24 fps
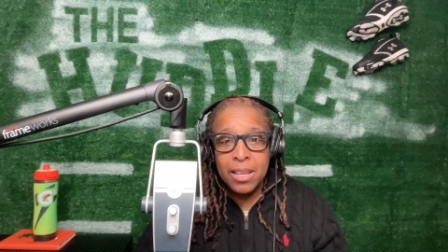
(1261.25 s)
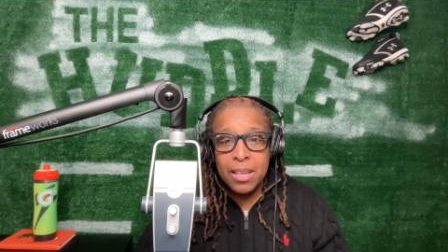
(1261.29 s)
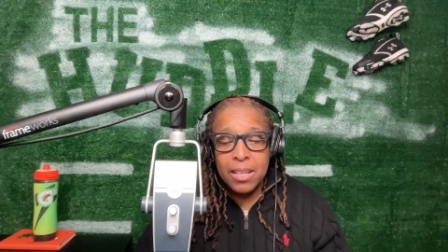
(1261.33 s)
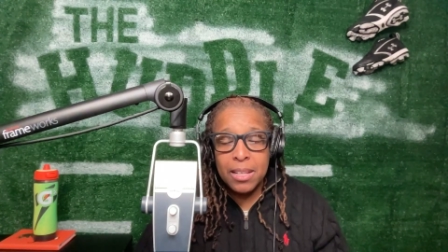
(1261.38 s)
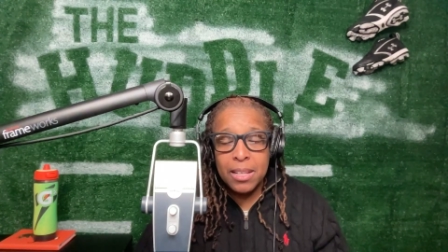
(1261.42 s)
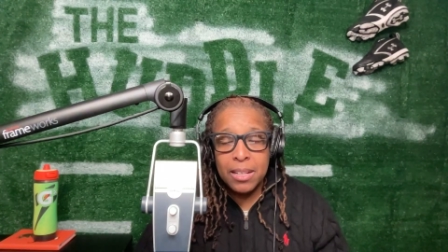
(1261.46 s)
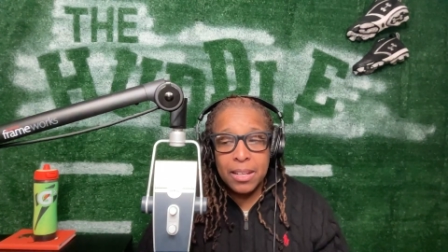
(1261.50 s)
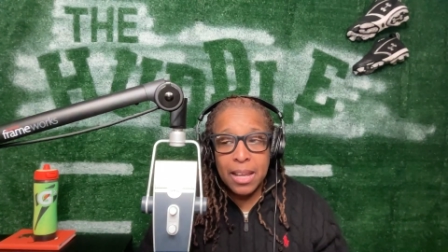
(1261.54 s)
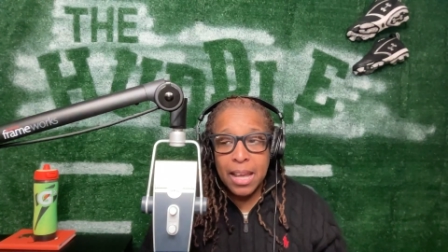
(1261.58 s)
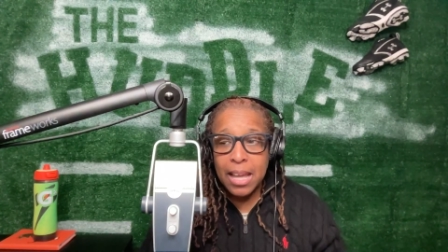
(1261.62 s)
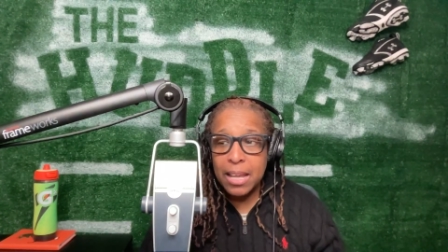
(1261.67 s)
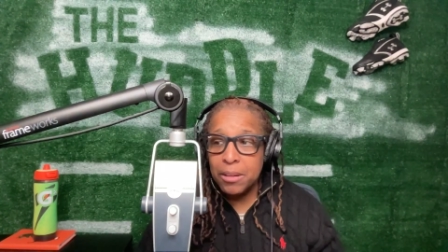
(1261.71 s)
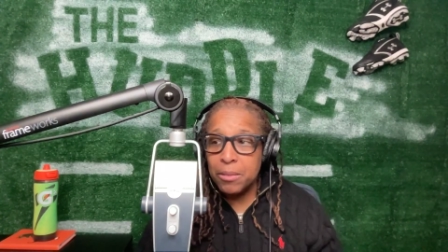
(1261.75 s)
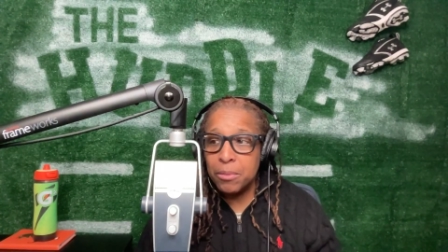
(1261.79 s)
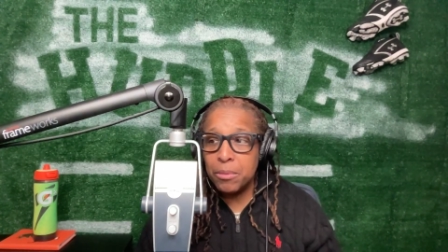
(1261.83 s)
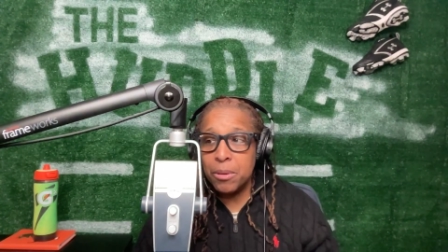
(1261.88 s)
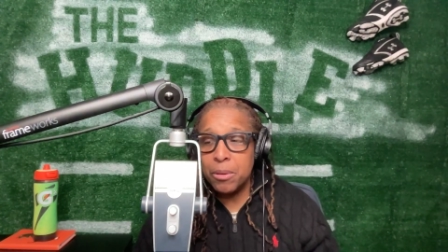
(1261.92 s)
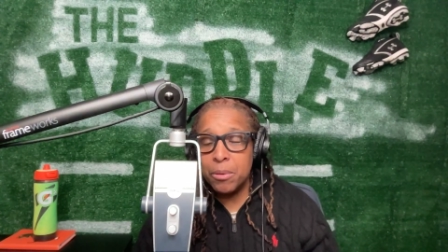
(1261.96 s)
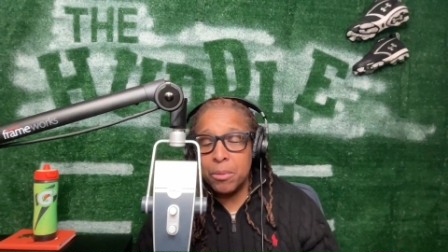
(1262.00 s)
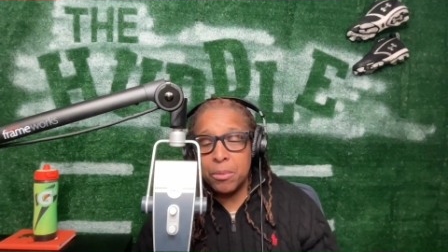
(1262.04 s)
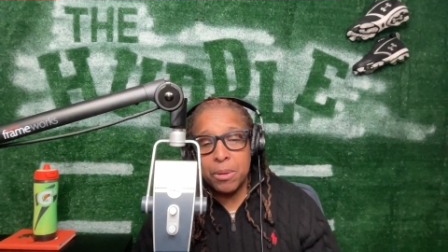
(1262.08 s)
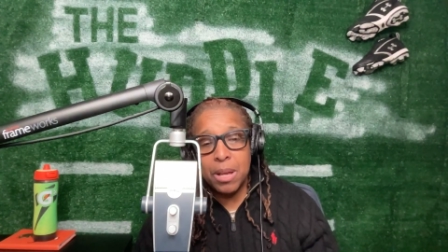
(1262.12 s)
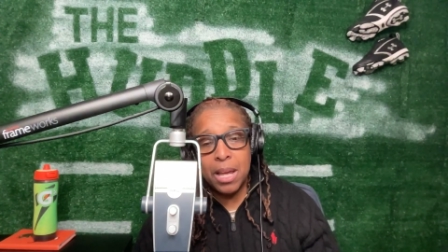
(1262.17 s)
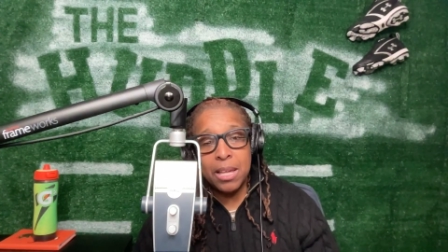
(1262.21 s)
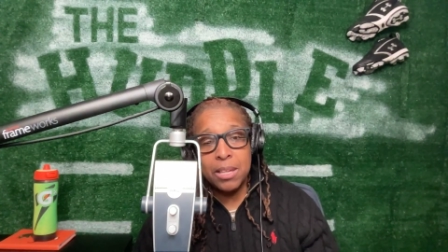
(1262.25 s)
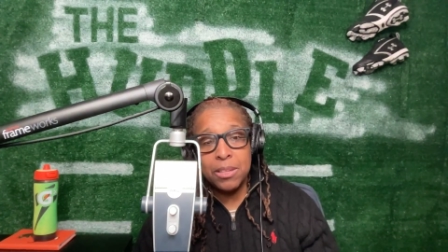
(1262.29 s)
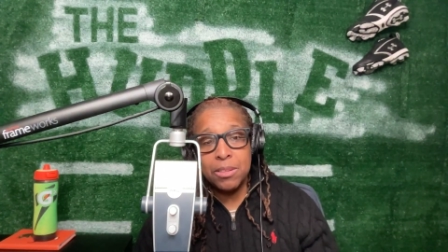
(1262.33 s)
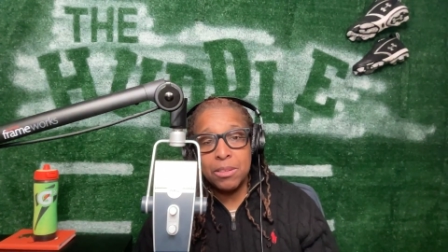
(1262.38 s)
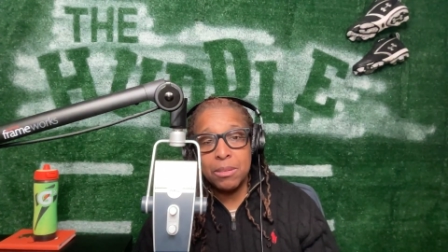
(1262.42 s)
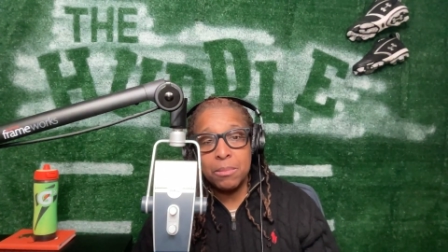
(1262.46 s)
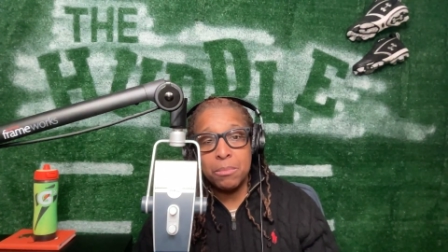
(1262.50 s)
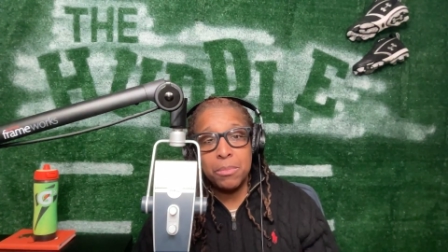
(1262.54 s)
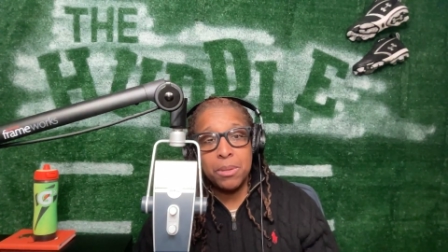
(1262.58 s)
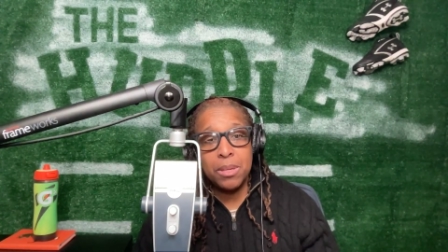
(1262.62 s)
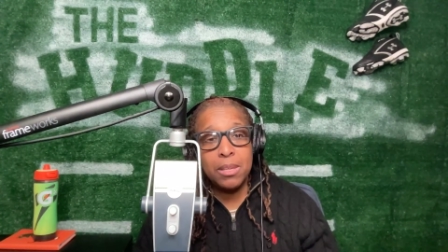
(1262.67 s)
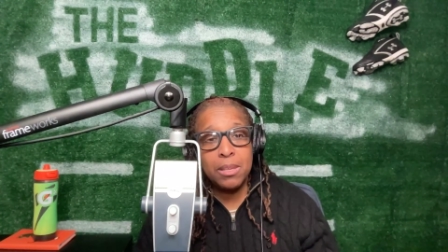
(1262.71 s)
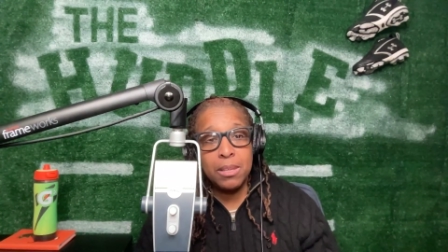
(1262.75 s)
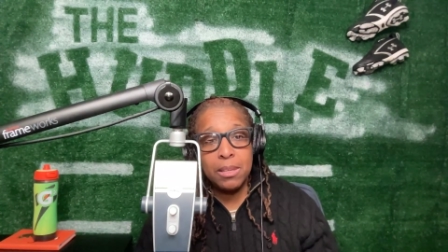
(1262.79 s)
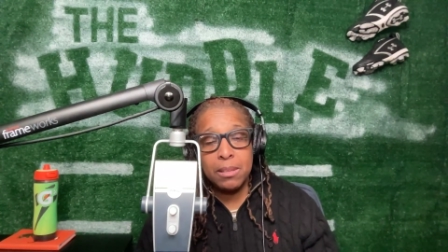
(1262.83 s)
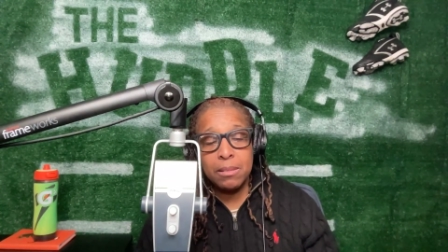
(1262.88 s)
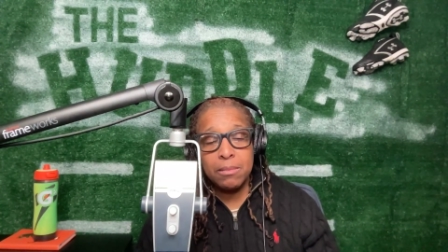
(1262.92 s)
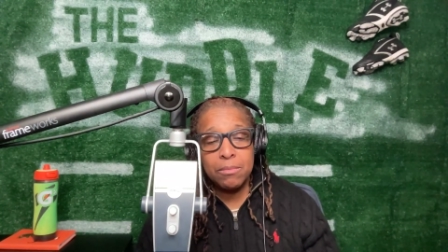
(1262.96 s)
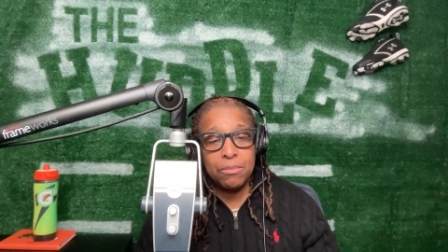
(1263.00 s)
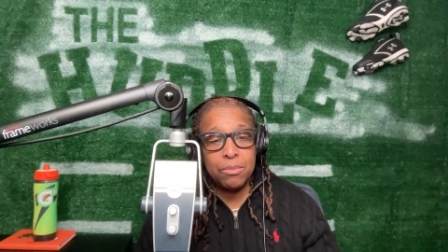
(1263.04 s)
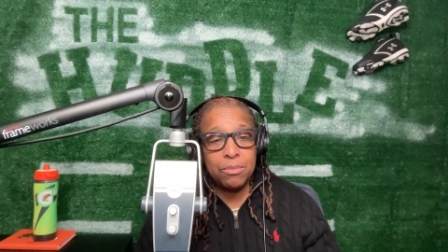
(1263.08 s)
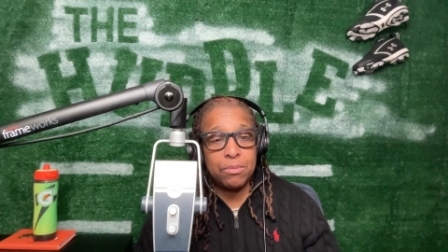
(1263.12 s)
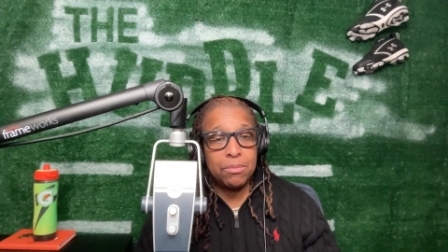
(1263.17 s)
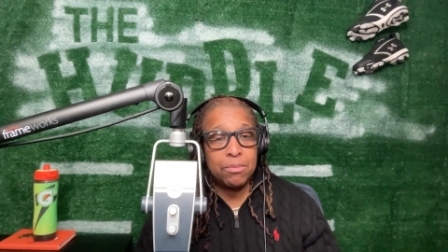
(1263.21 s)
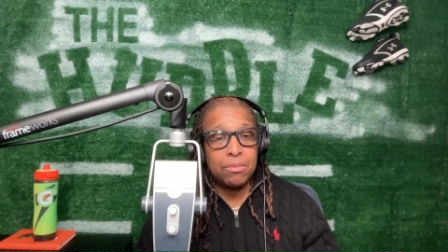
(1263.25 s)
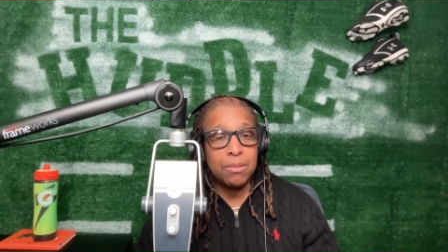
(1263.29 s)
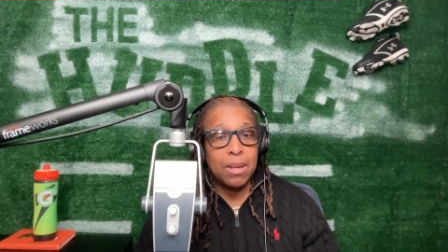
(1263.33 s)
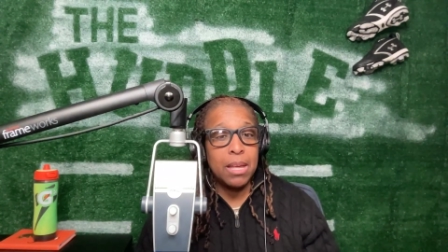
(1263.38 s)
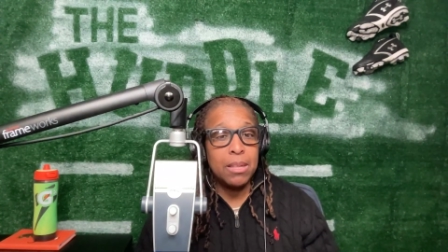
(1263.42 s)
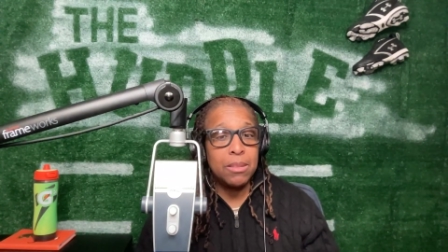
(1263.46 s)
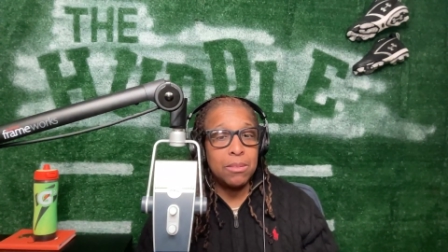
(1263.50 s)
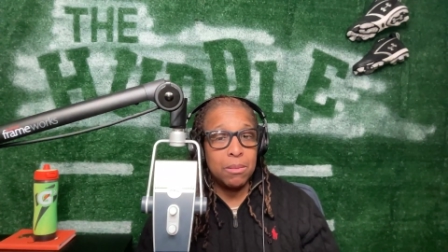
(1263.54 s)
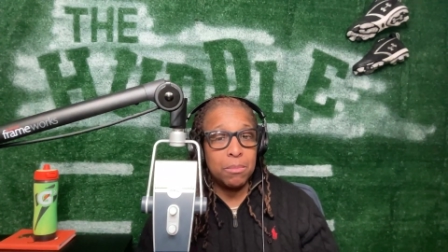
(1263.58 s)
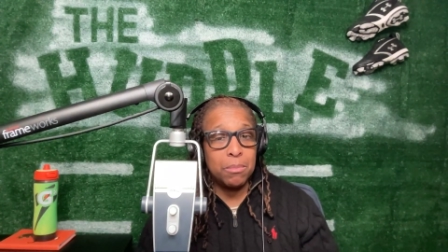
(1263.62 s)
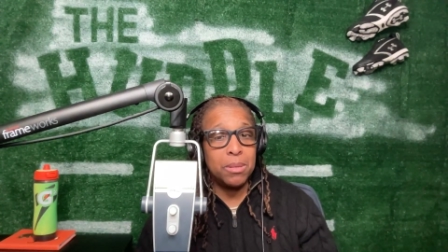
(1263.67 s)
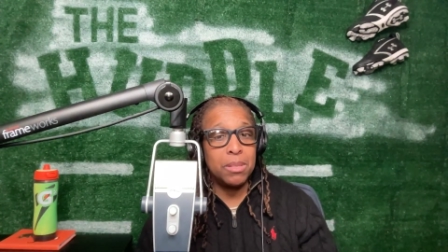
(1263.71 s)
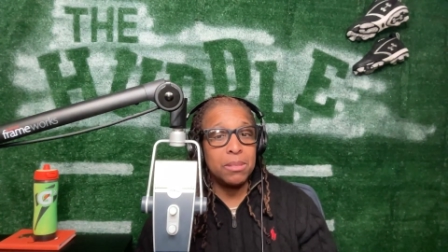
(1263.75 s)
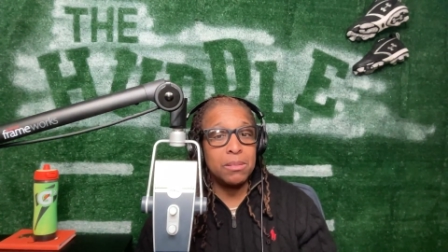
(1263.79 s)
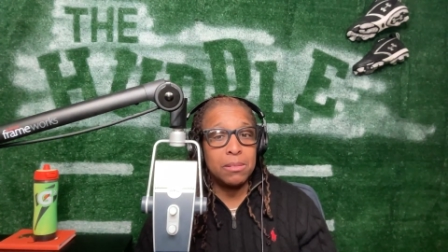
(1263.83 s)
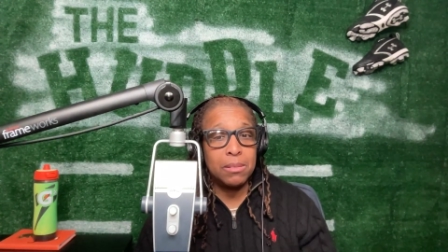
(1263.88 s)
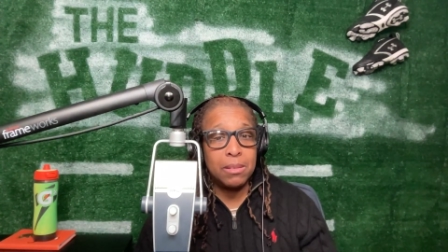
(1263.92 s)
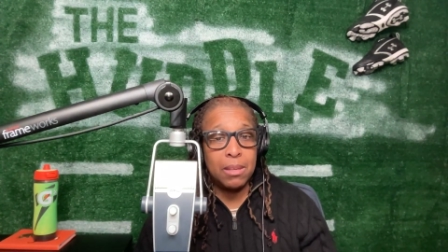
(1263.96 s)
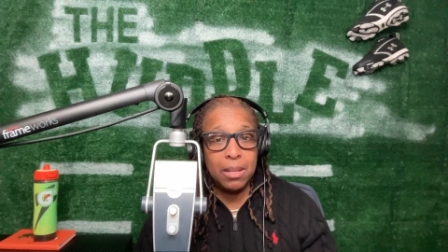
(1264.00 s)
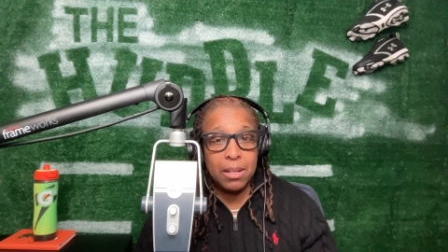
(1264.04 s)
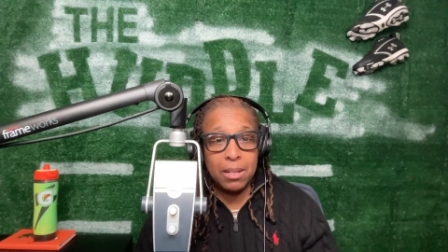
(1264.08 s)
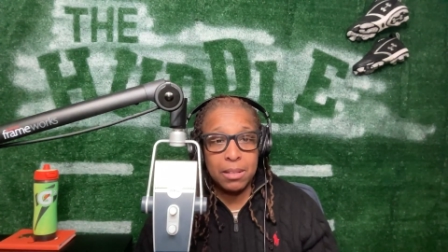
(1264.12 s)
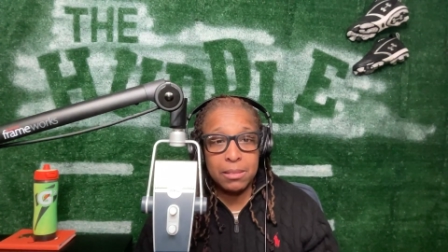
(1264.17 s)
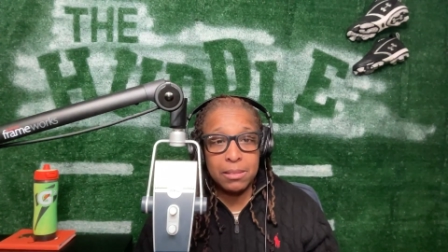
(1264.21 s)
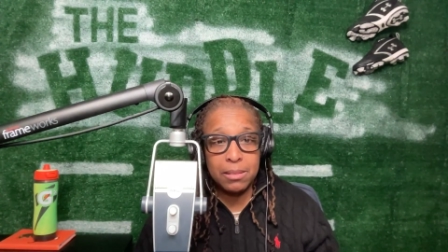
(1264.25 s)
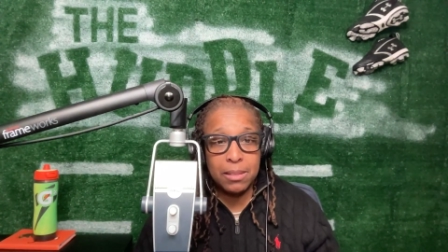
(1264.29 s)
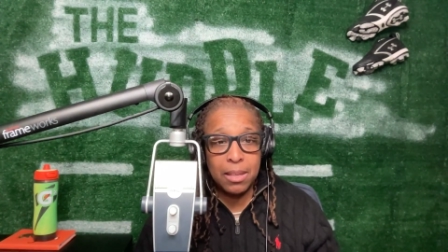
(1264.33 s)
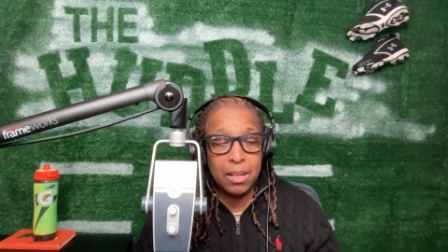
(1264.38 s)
Now, I don't know. I should be skinny.